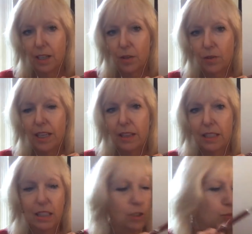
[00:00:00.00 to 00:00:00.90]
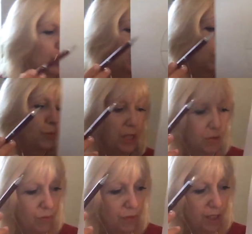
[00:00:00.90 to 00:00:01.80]
right? This is where we
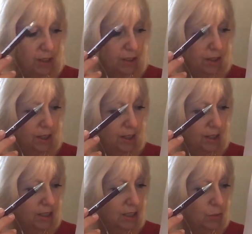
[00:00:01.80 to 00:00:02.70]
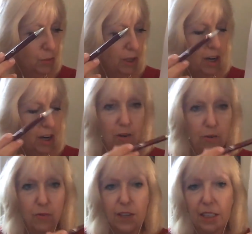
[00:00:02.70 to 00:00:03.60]
feel, this is where our
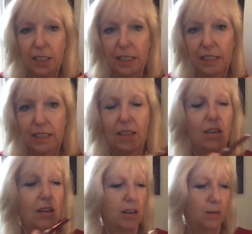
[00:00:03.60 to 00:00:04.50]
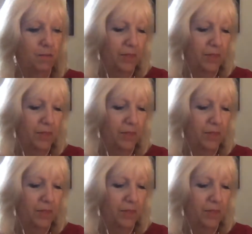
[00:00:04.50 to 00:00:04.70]
feelings are.